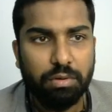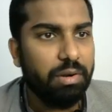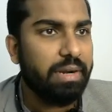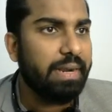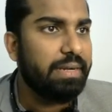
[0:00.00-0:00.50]

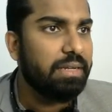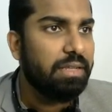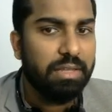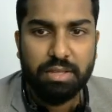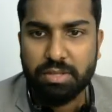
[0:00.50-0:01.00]
Alright.
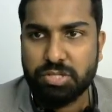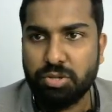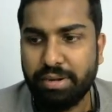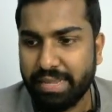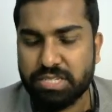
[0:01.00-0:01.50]

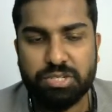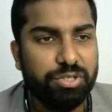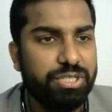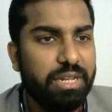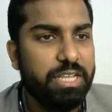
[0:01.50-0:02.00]
So next
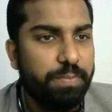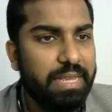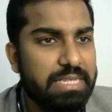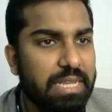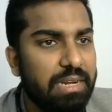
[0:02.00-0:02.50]
question is
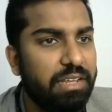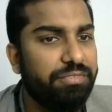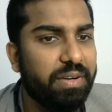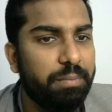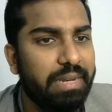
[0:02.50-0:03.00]
basically
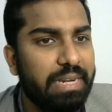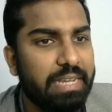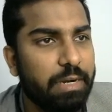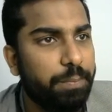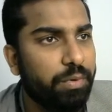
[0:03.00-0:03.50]
from
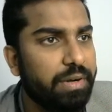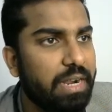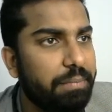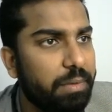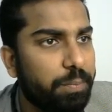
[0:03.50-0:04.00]
linear
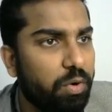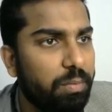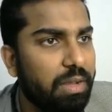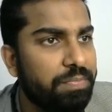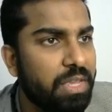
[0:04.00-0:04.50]
programming
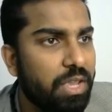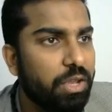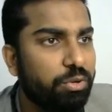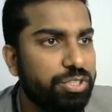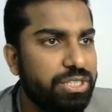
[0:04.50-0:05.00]
problem.
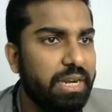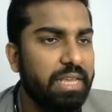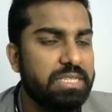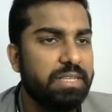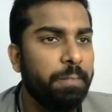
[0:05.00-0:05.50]
Question
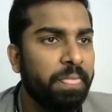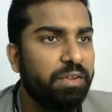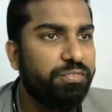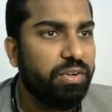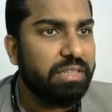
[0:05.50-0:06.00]
is,
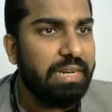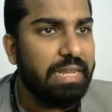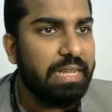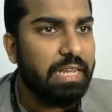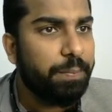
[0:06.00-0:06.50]
for the
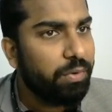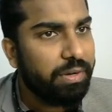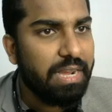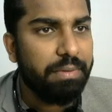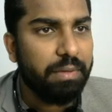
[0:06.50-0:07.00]
linear
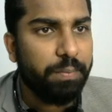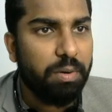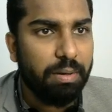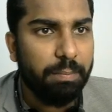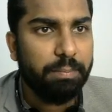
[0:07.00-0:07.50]
programming
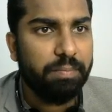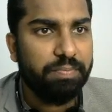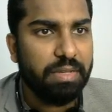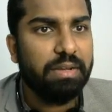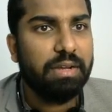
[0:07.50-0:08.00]
problem,
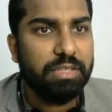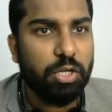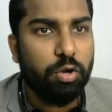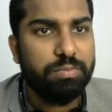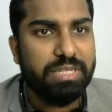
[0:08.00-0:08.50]

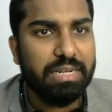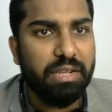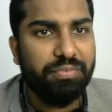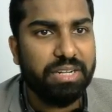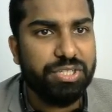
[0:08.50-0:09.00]
the
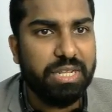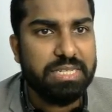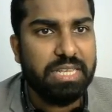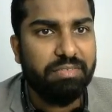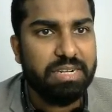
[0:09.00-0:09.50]
objective function
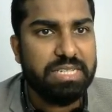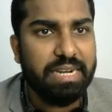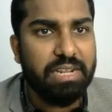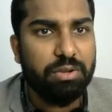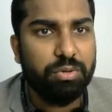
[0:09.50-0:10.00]
is given z
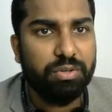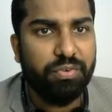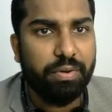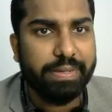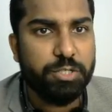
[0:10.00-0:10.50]
equal to
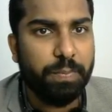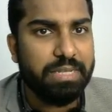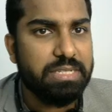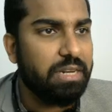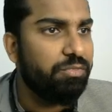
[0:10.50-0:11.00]
4x
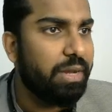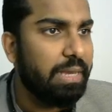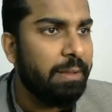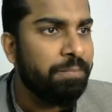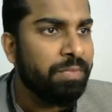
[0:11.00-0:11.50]
plus
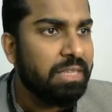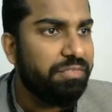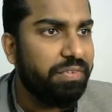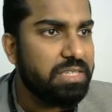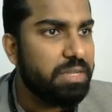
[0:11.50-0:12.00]
3y.
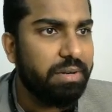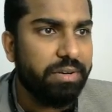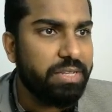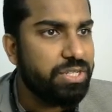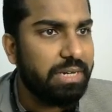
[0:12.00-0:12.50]
The feasible
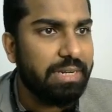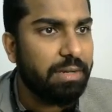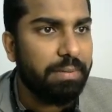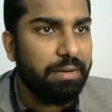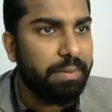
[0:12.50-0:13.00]
region
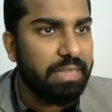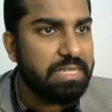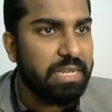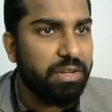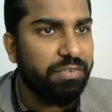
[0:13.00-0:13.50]
determined by the
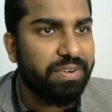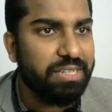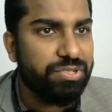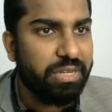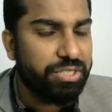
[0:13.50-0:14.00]
set of
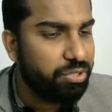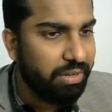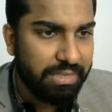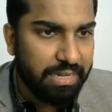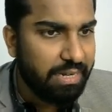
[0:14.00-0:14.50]
constraints
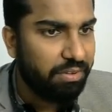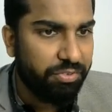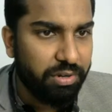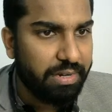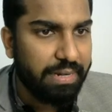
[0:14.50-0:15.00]
shown in the graph.
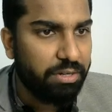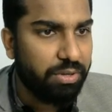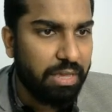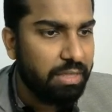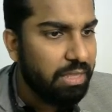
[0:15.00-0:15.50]
Alright,
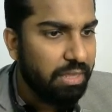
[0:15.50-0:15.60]
okay.